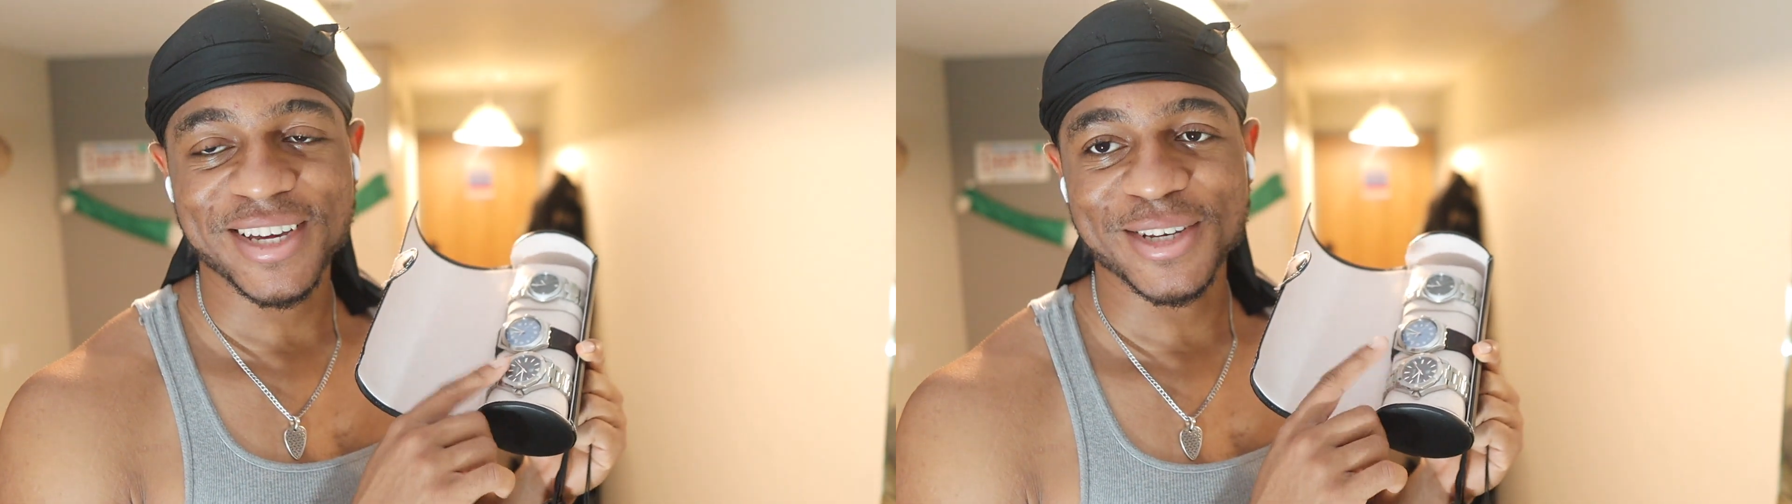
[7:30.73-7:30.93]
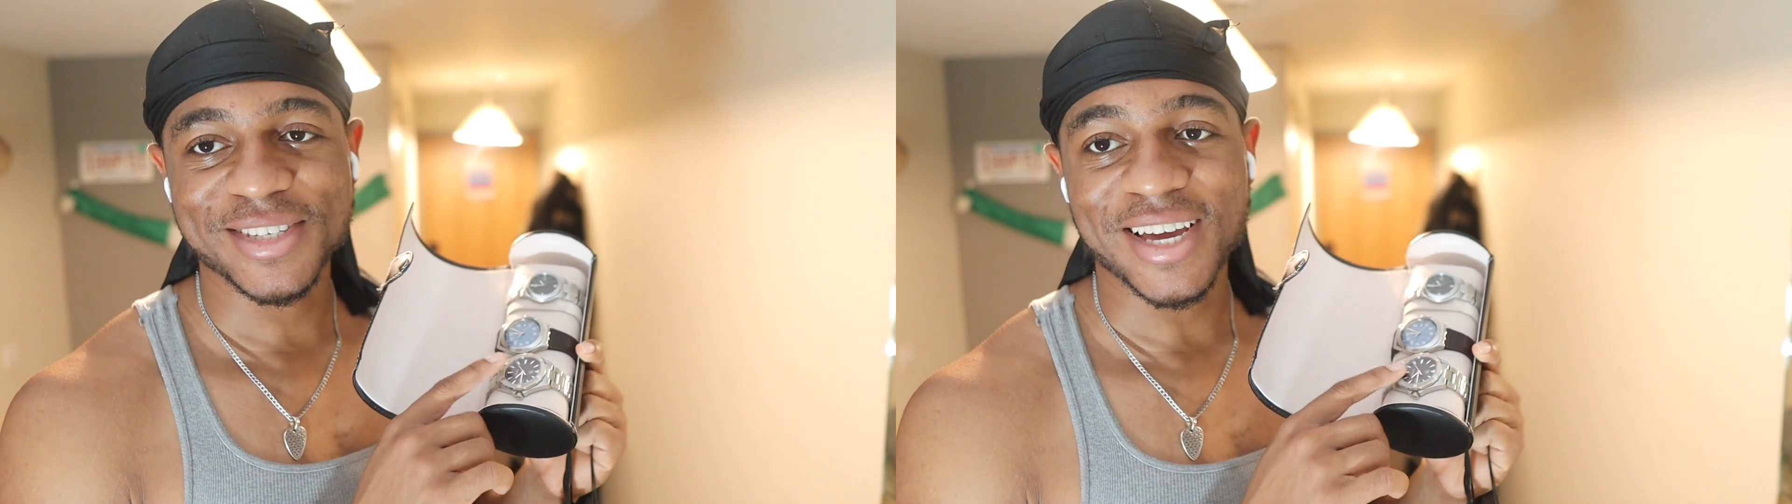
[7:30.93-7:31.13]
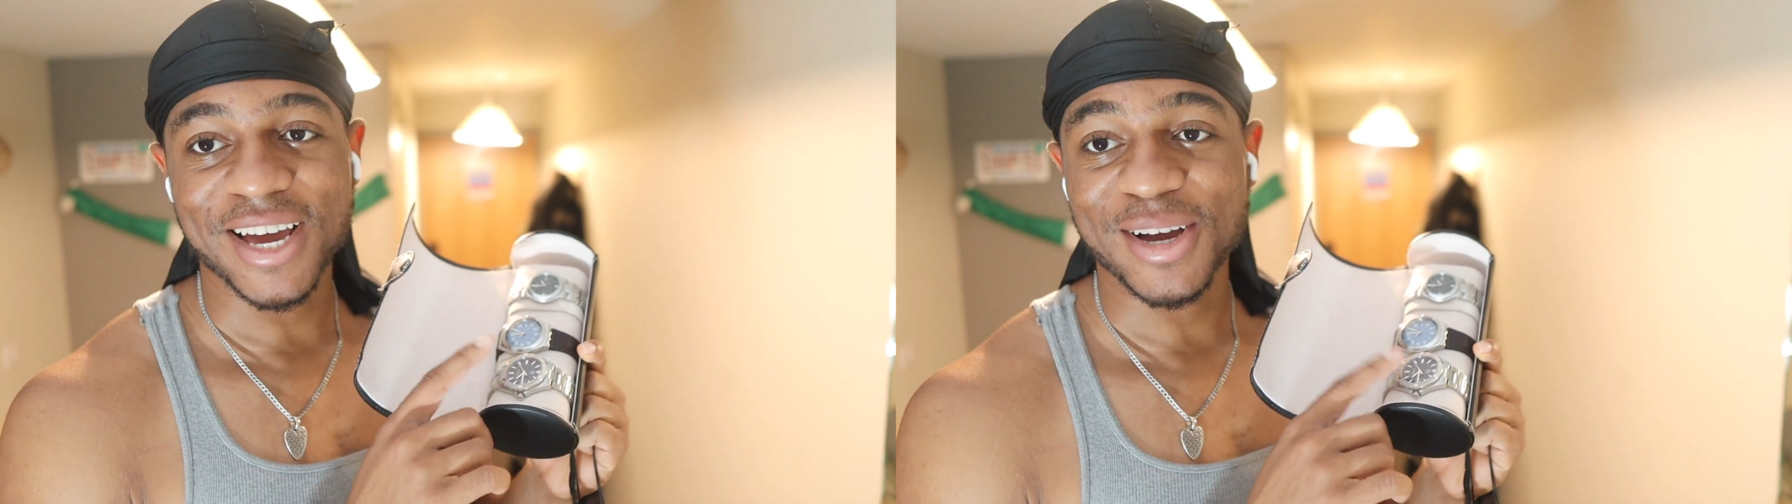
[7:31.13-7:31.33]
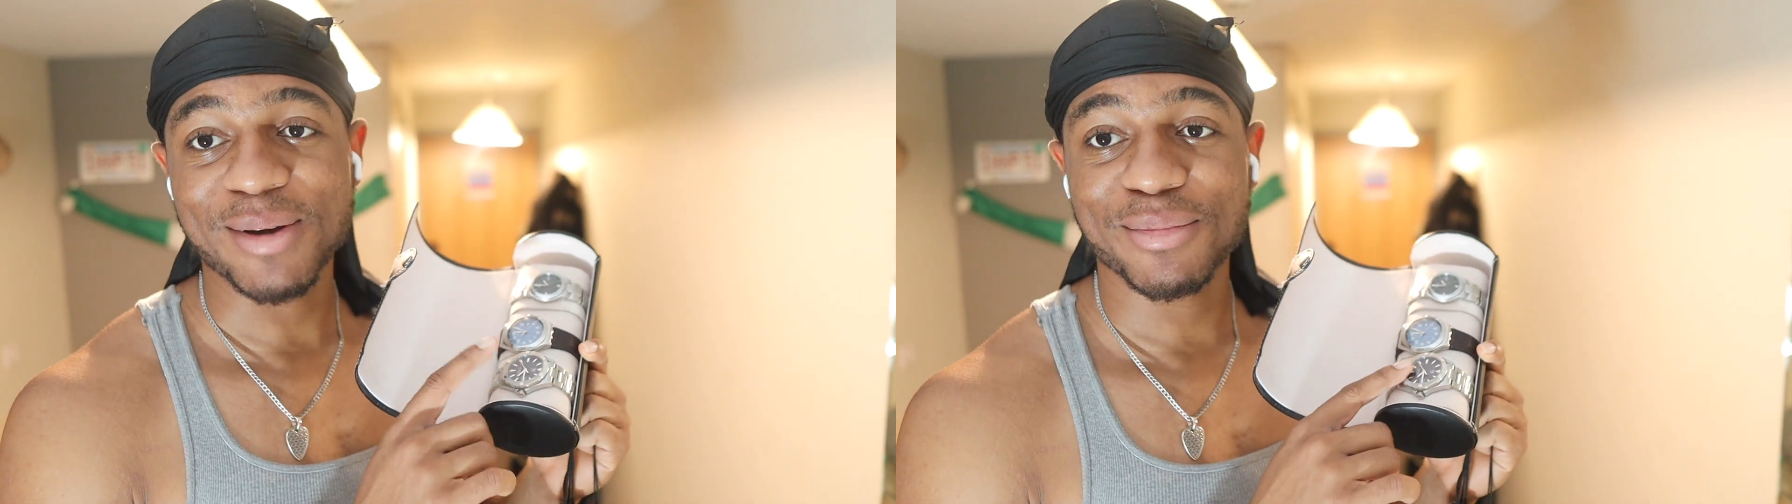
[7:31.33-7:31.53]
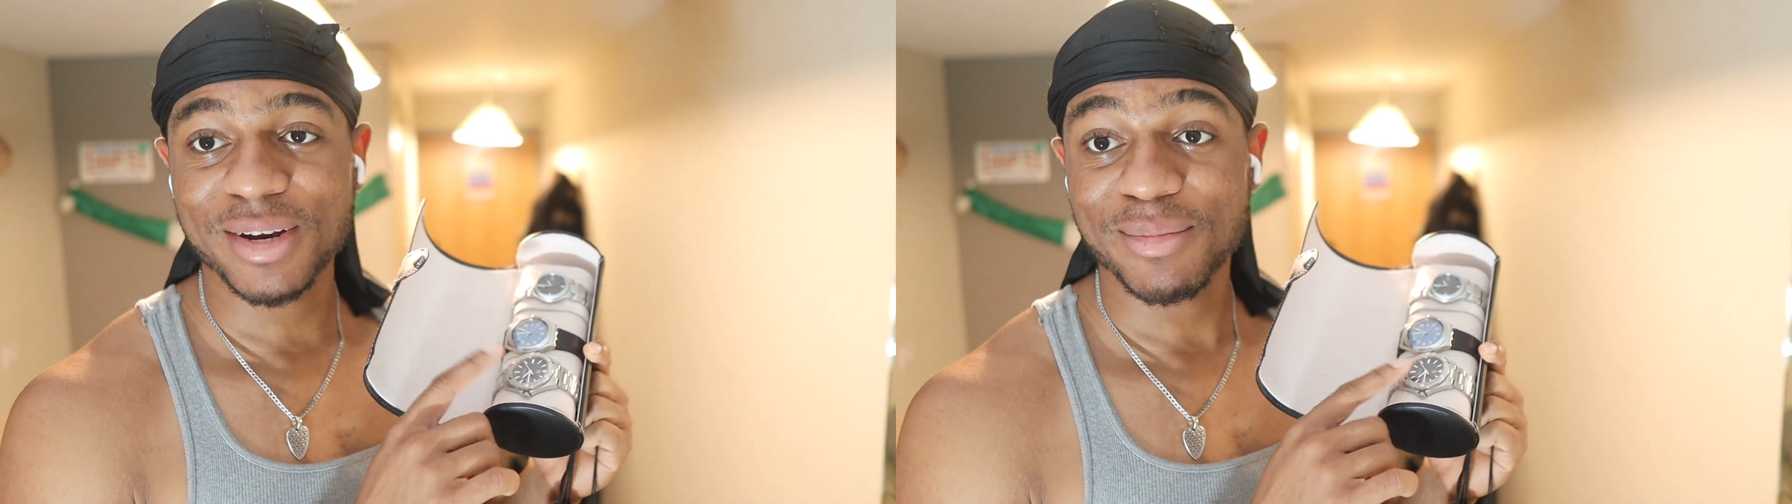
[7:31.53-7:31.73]
because I,
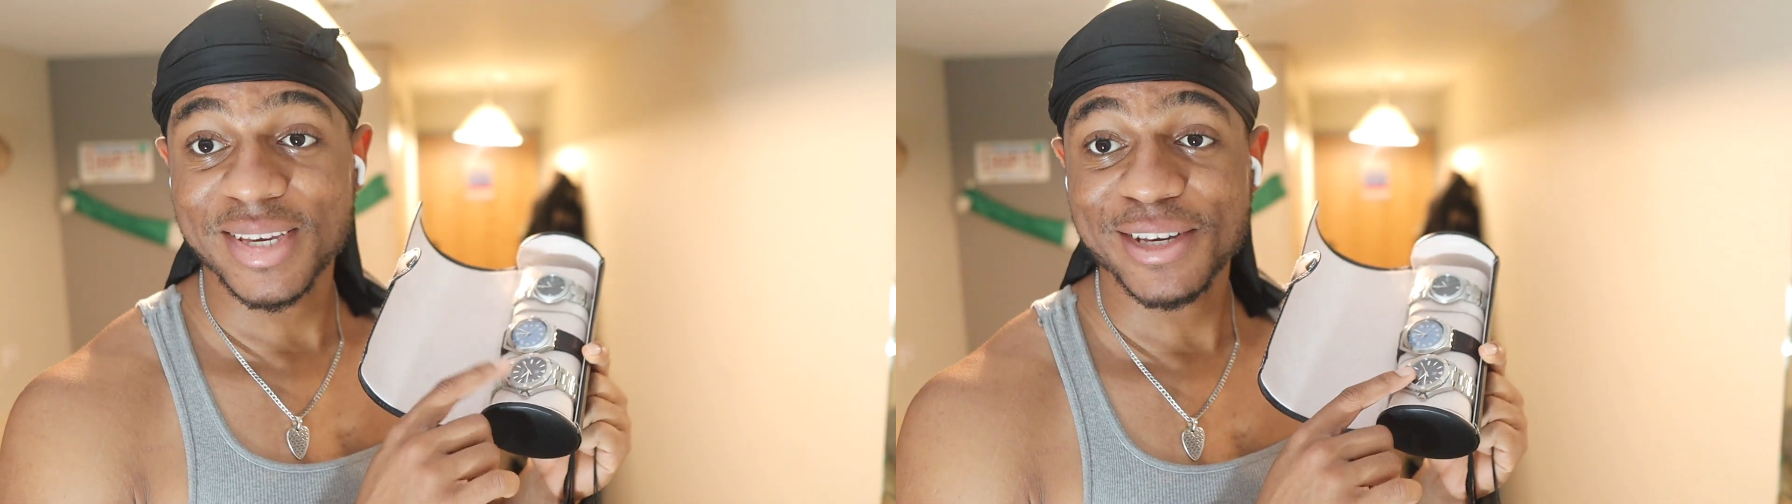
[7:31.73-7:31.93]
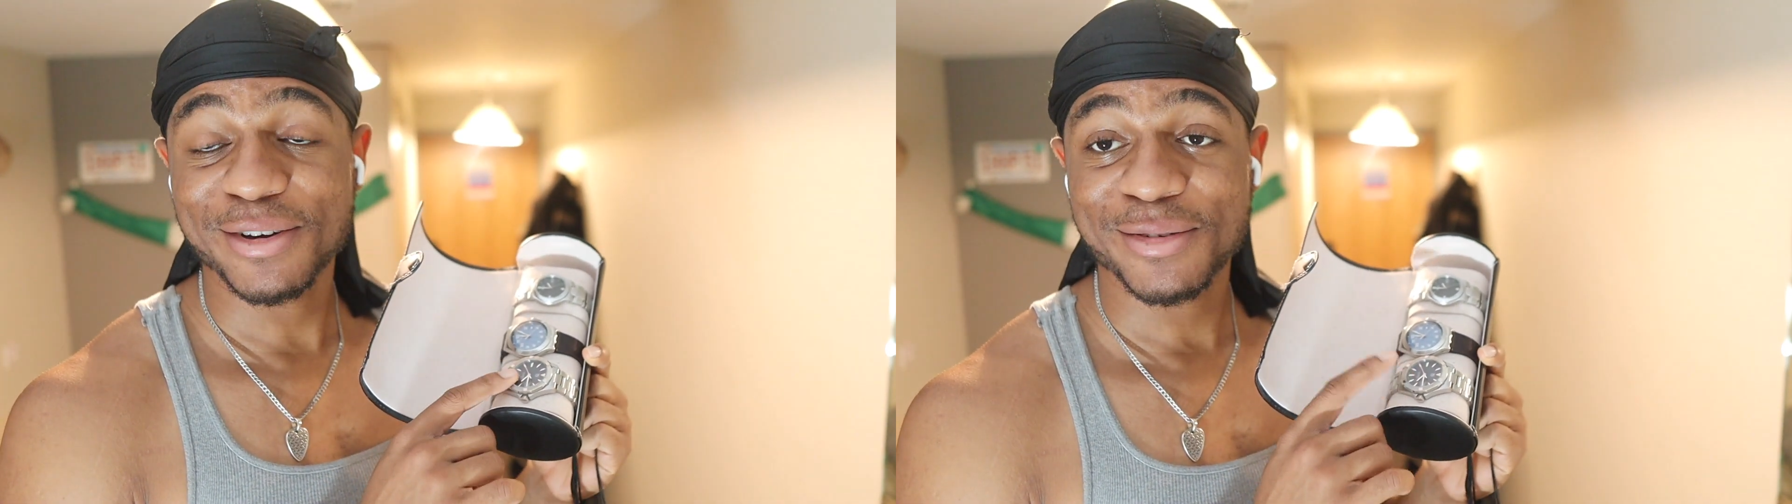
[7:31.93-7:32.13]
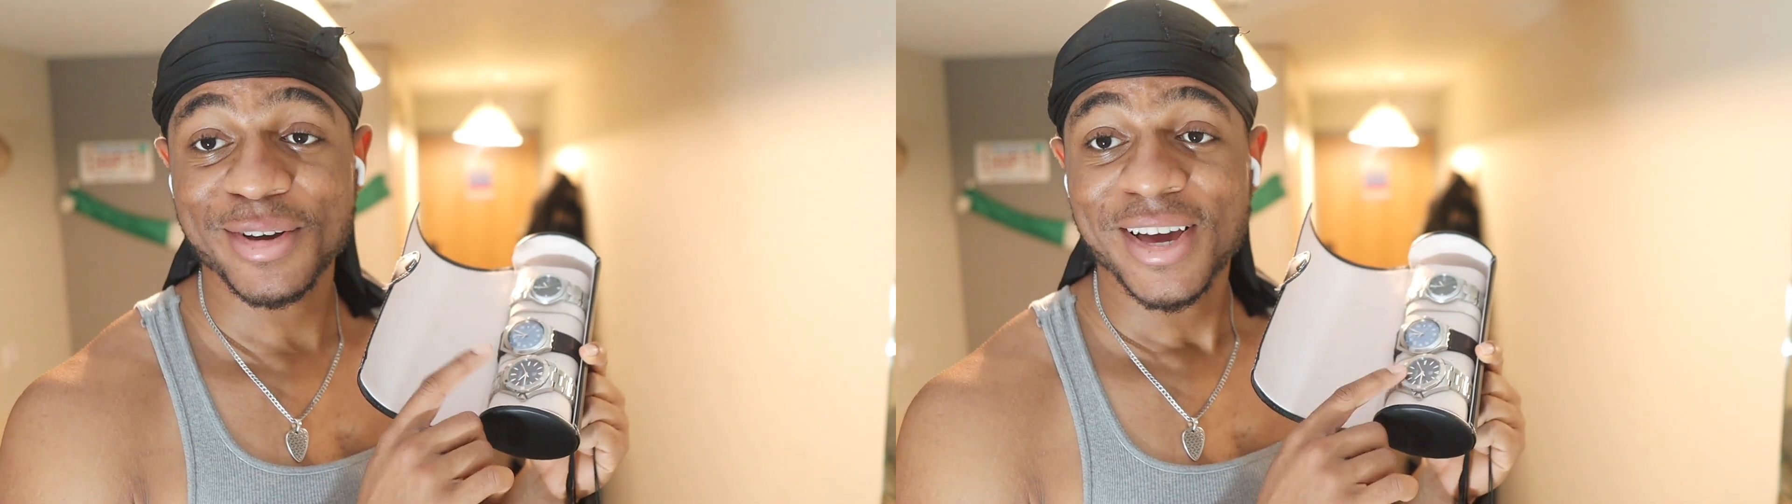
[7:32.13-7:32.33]
I bought it myself.